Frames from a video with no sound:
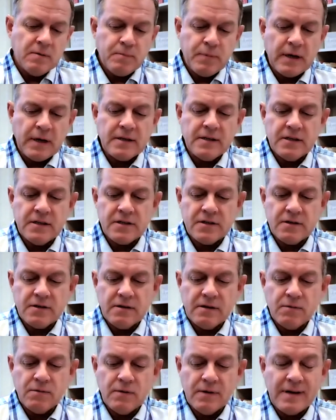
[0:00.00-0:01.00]

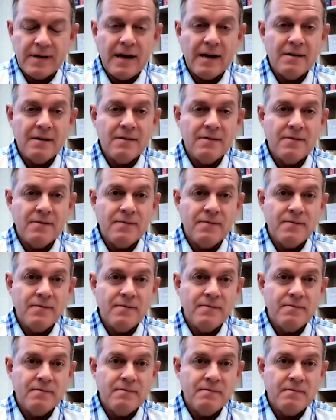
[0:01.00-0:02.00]
practitioner had run out of
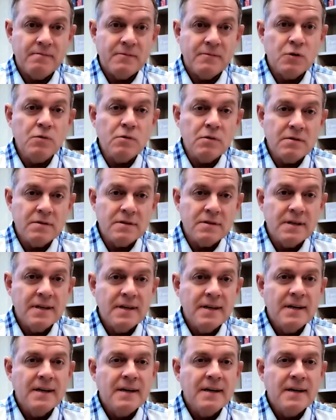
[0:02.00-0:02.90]
tools,